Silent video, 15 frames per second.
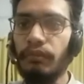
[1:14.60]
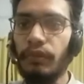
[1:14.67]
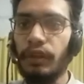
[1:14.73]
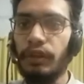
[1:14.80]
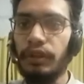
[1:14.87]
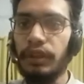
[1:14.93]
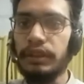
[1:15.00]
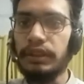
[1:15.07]

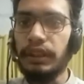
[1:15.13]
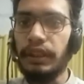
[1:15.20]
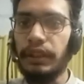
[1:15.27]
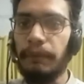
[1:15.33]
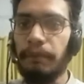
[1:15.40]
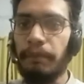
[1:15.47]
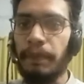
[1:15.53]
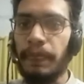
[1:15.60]
you can
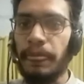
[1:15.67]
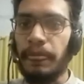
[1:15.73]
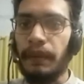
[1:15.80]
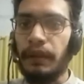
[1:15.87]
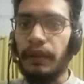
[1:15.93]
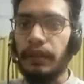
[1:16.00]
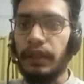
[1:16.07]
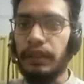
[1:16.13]
see
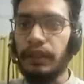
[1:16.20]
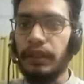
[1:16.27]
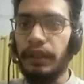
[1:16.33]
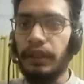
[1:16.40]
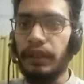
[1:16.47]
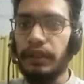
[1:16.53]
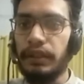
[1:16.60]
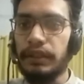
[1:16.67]
that till
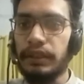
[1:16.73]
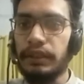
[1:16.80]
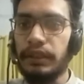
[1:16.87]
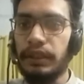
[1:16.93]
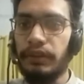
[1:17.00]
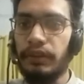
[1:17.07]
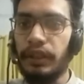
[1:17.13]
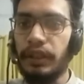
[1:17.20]
here, this is
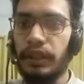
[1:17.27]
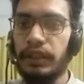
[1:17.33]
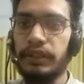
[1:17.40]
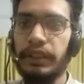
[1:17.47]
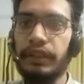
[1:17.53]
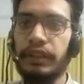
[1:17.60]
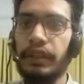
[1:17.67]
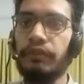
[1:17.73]
the third
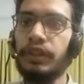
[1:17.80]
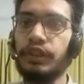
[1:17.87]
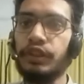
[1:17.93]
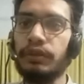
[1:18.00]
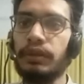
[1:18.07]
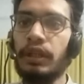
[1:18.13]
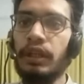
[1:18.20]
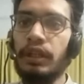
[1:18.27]
standard
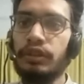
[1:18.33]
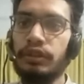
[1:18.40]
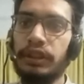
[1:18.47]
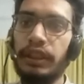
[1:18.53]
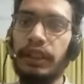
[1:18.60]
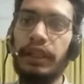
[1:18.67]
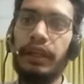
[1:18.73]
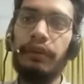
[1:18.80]
deviation. So
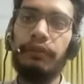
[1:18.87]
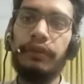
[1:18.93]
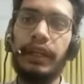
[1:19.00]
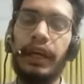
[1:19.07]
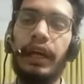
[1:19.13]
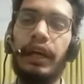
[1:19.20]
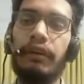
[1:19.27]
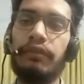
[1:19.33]
till here, we
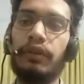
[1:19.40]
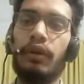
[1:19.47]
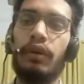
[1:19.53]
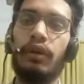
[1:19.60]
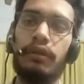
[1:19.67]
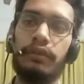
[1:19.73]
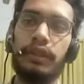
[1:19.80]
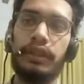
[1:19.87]
have
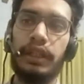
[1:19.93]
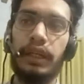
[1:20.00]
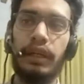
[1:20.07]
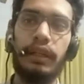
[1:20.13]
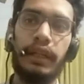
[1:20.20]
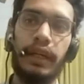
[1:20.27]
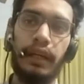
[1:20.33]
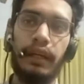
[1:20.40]
all of the
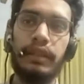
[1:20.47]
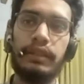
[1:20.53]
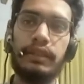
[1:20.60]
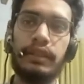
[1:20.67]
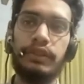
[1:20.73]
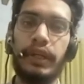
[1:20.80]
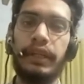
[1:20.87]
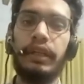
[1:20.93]
data that
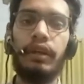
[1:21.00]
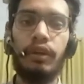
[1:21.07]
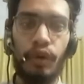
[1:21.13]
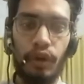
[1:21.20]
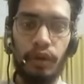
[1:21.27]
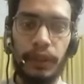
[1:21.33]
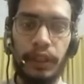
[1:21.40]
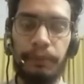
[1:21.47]
is standard
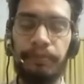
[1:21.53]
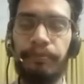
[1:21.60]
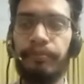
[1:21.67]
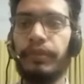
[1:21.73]
normal.